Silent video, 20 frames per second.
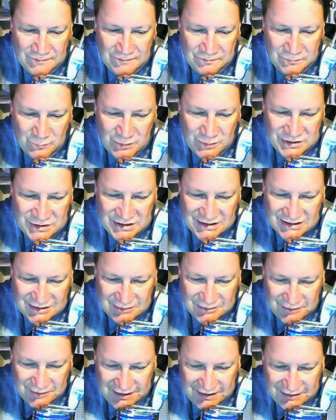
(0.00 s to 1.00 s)
which
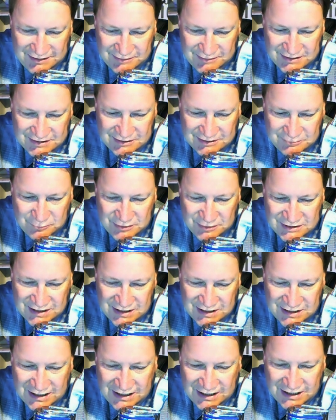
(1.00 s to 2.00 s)

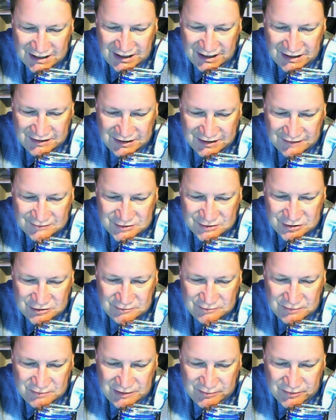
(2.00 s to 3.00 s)
I can't think of two
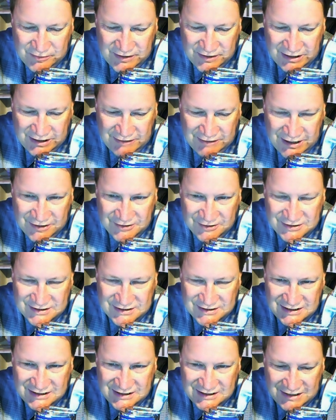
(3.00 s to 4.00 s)
people that I'd rather
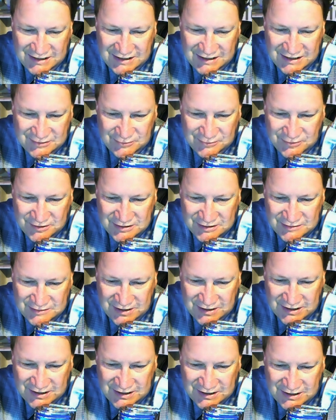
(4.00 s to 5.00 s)
see get this award, to be
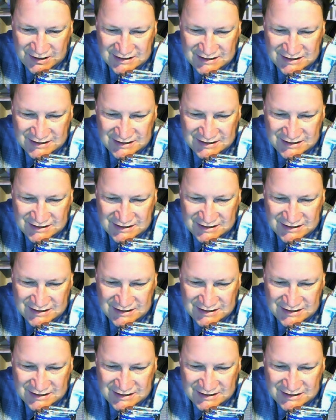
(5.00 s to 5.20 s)
honest.